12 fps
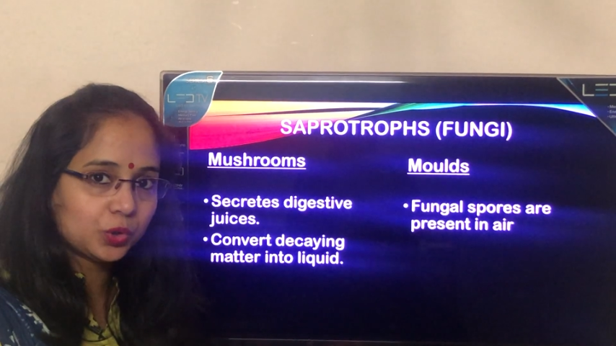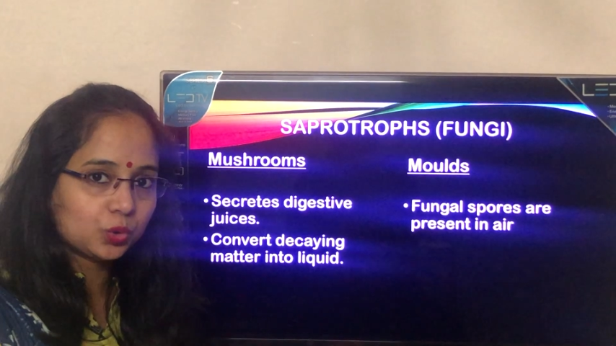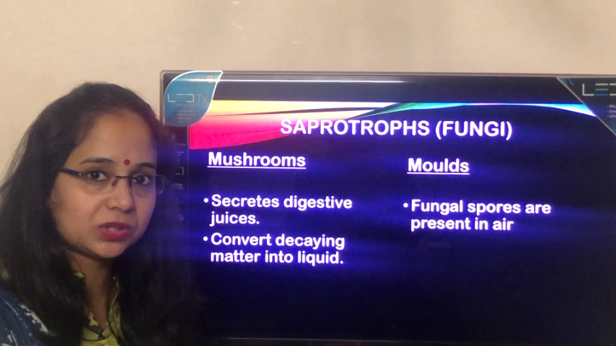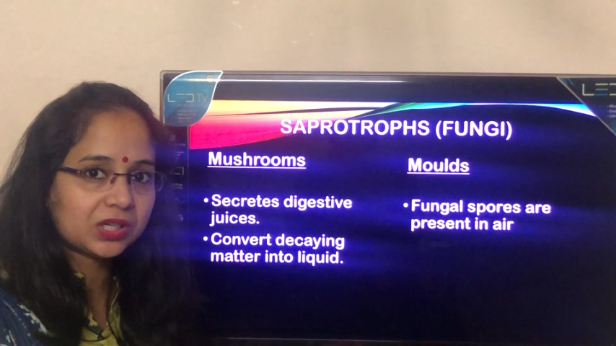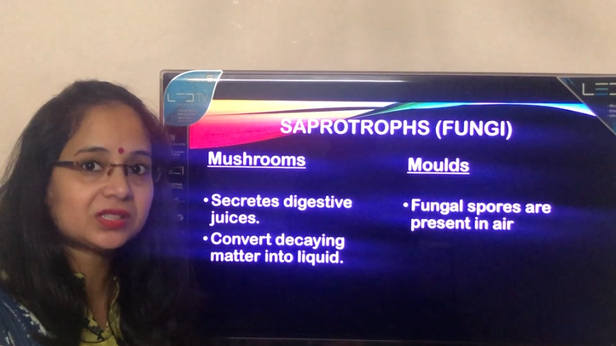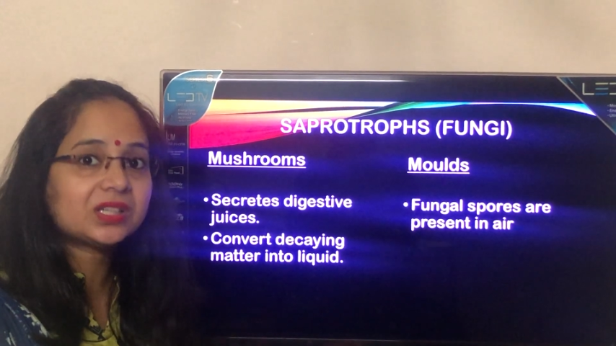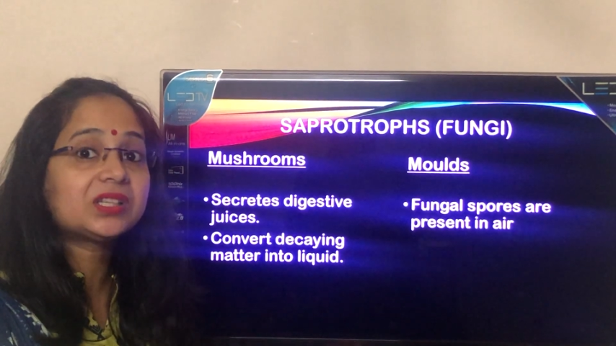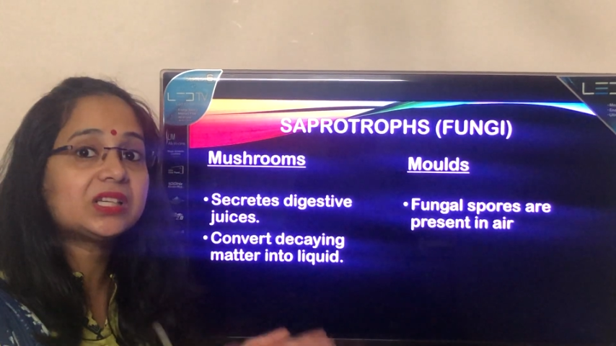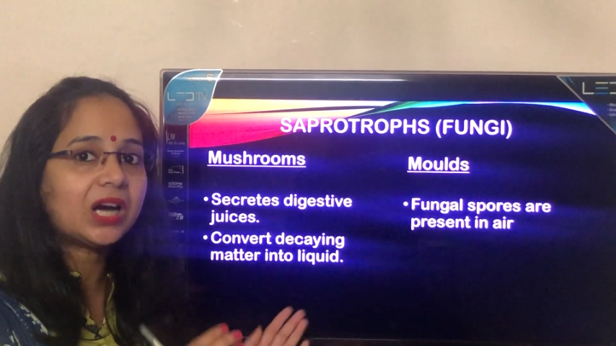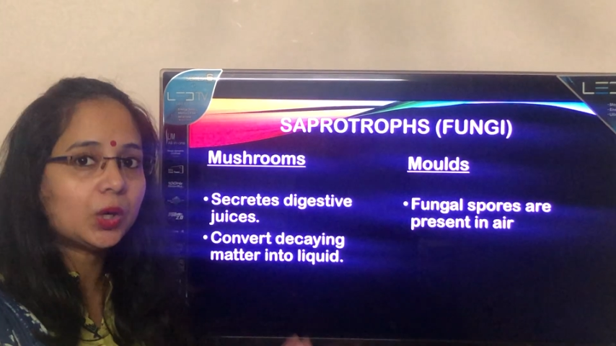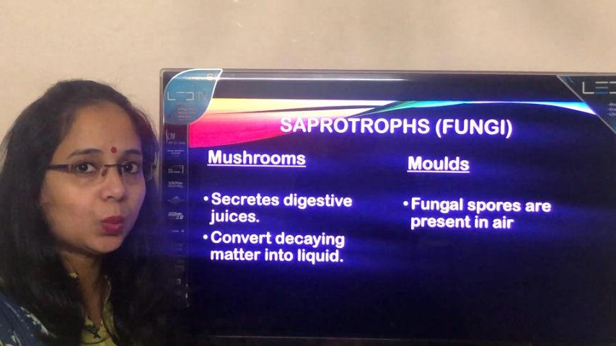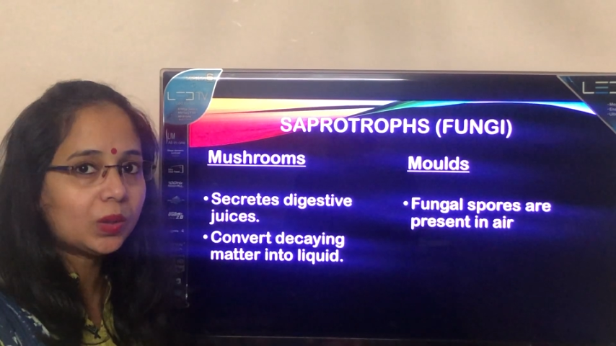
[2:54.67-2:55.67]
juices, it
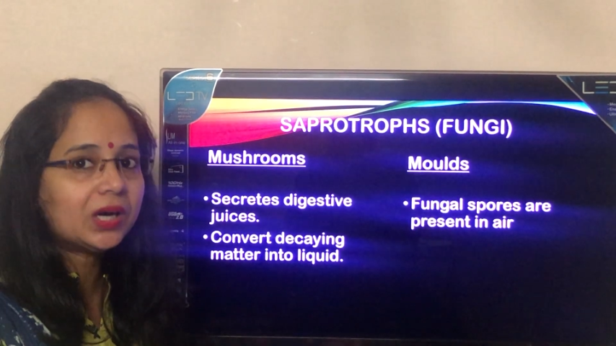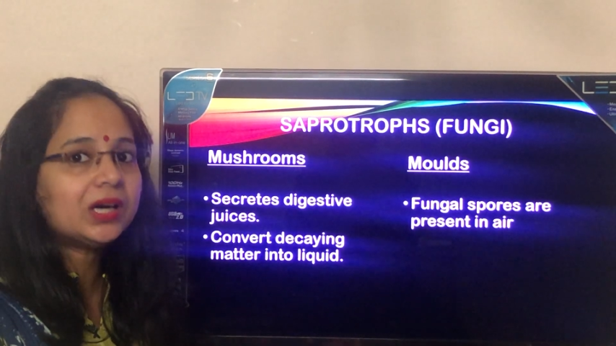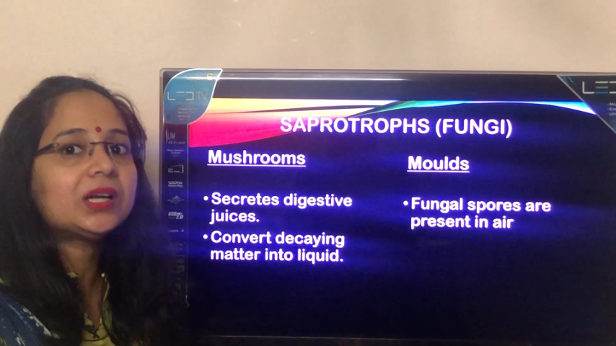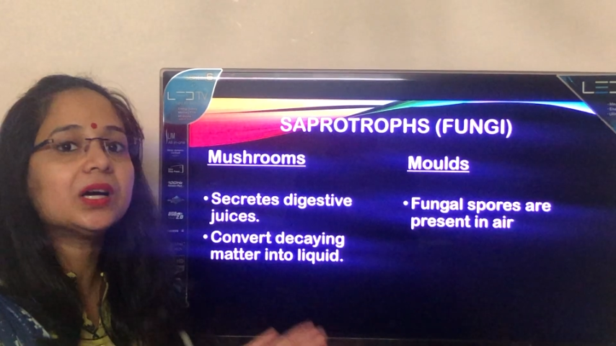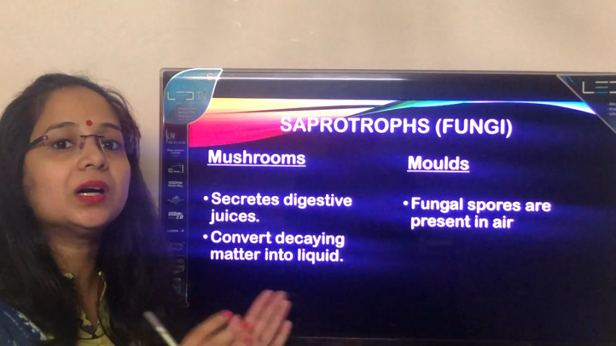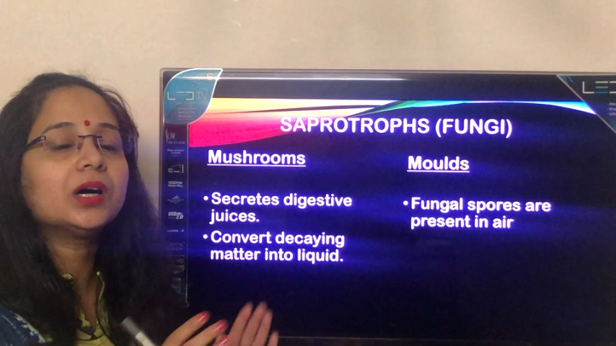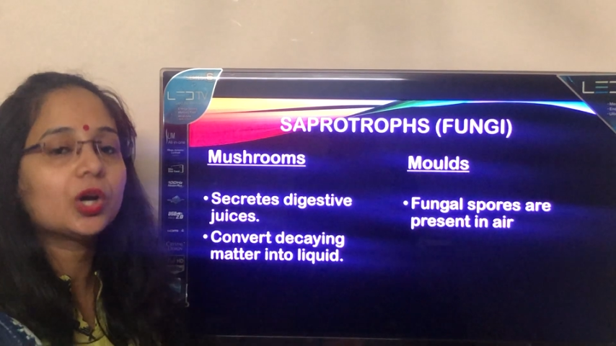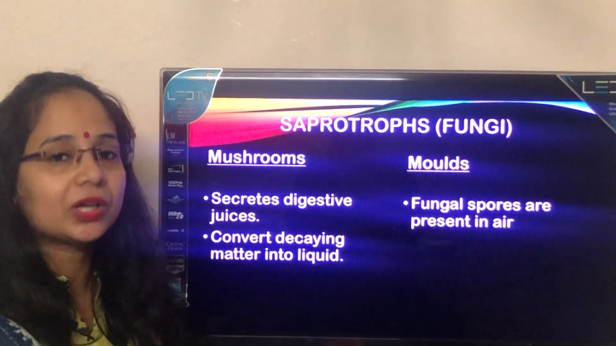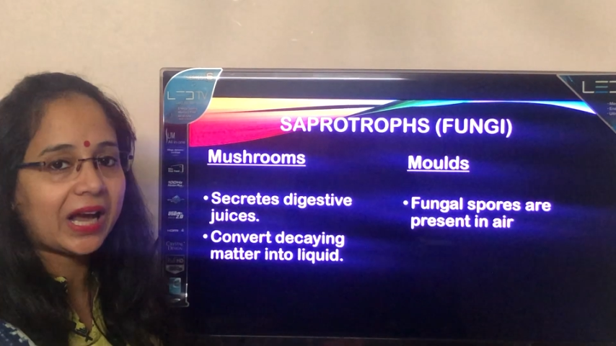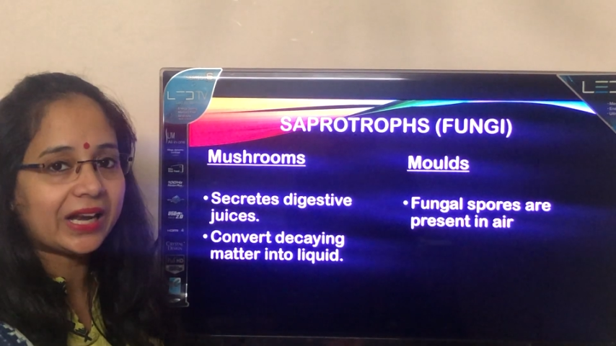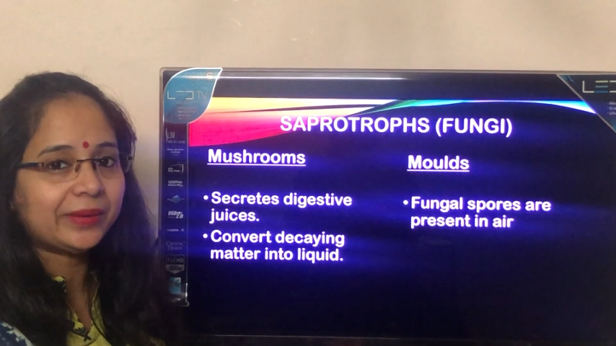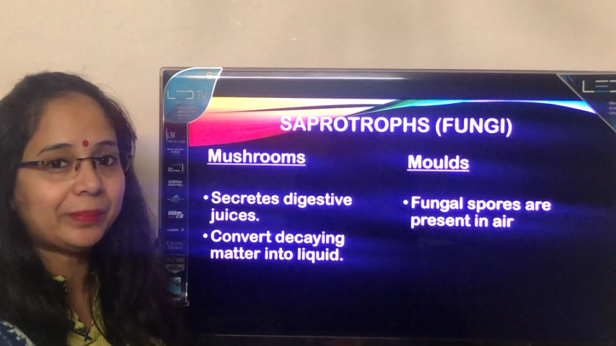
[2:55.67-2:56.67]
convert
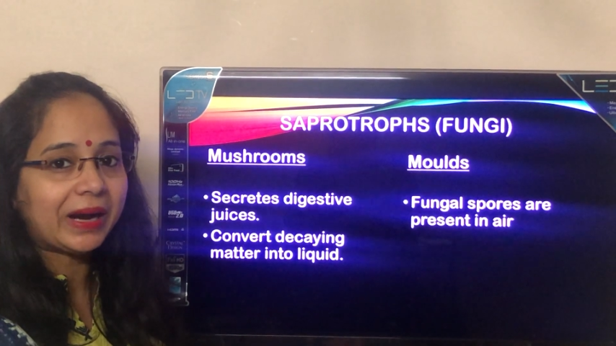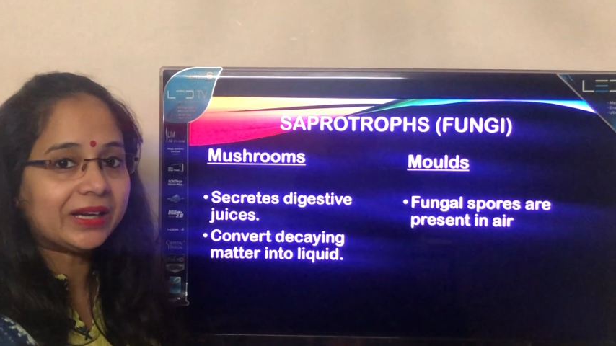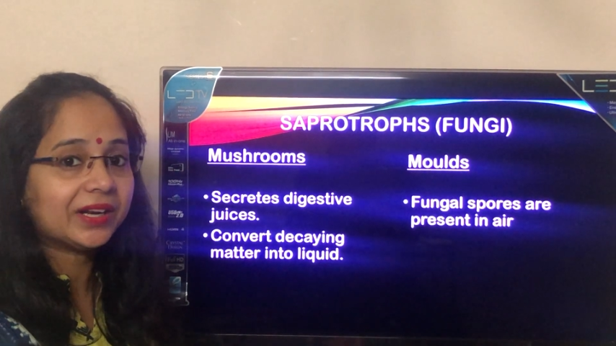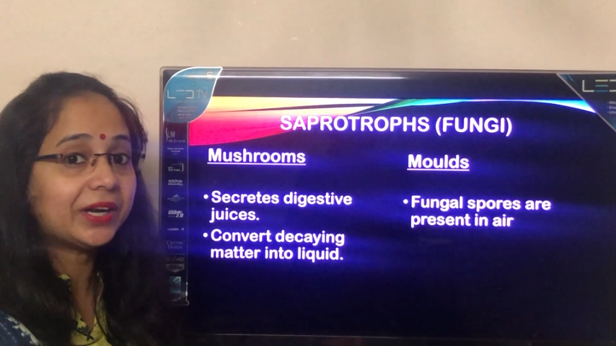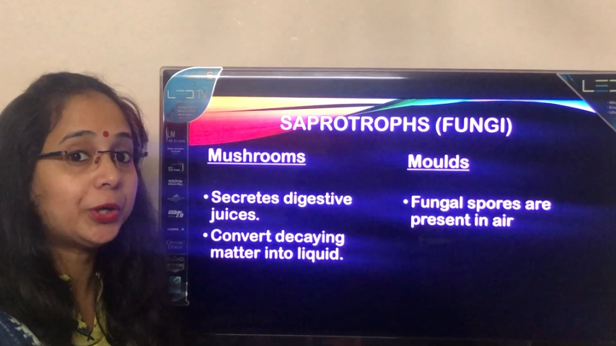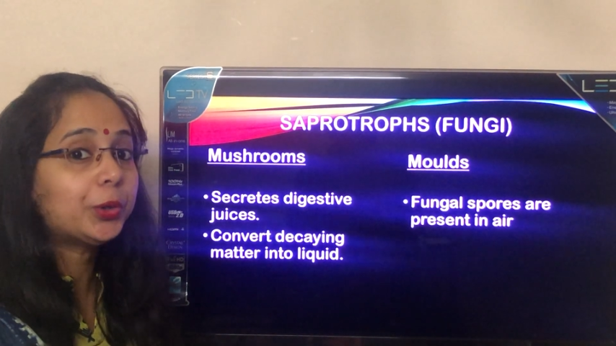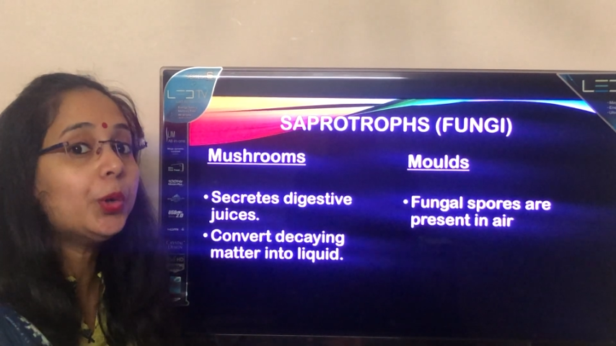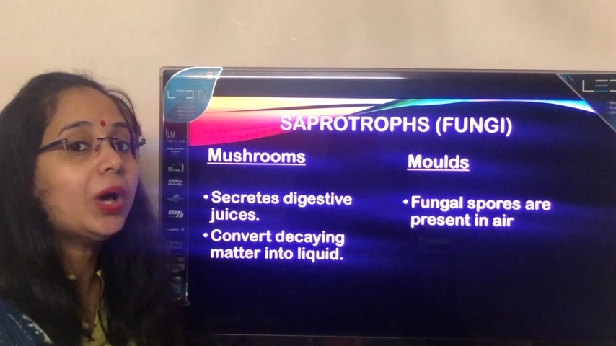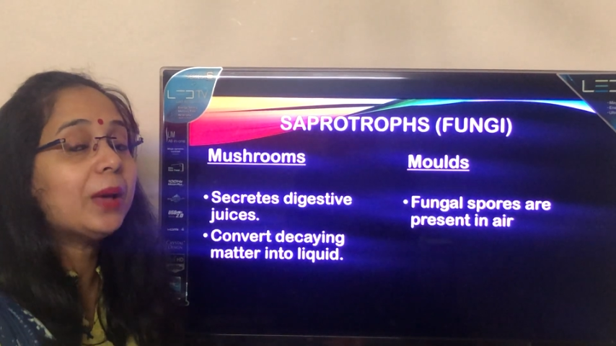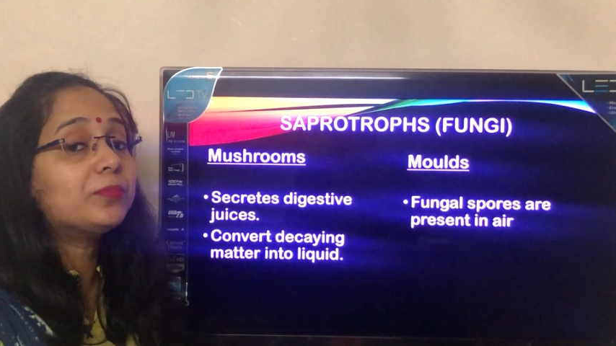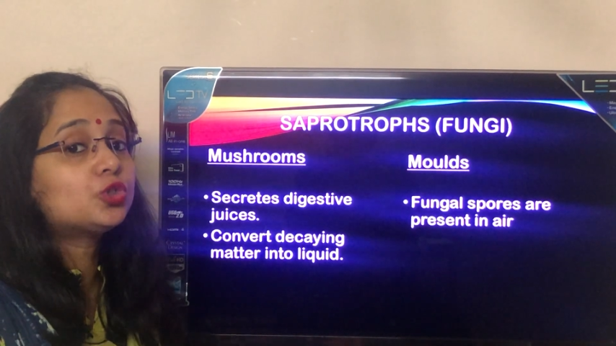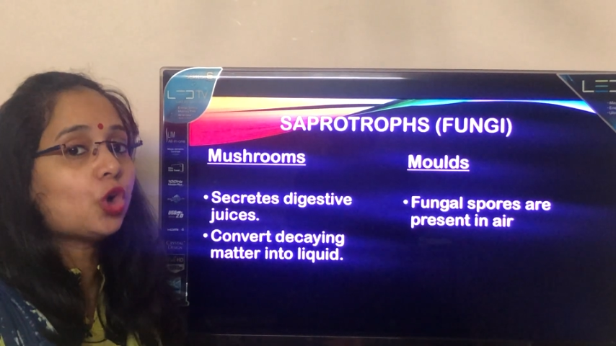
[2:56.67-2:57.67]
organic matter into
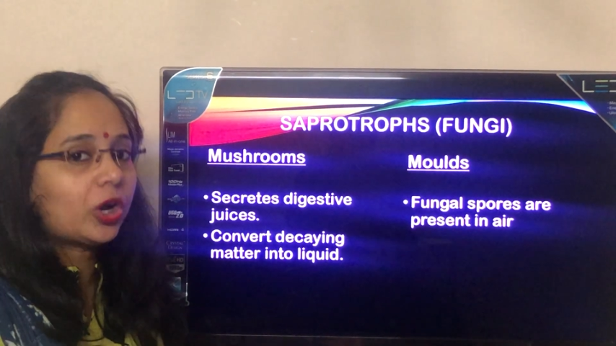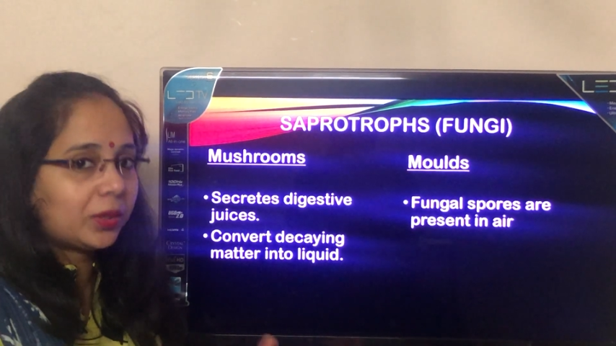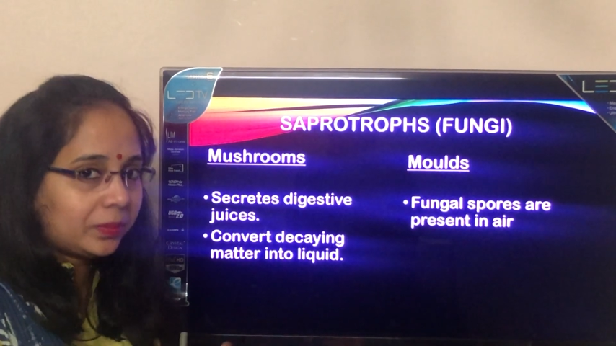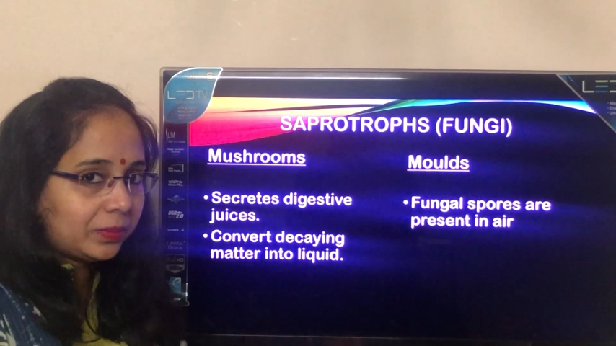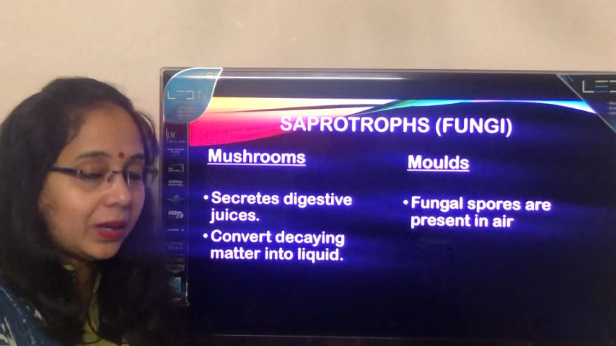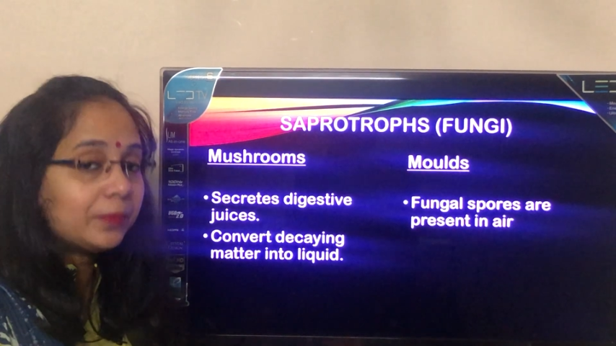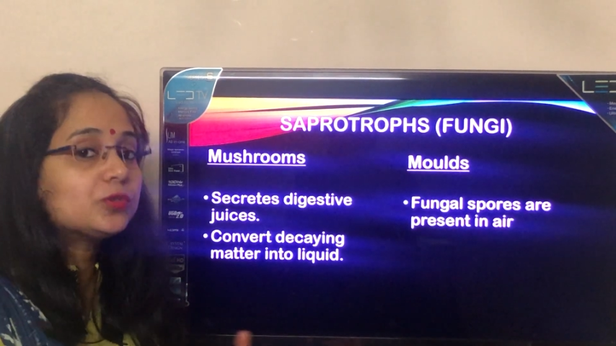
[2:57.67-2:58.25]
absorbing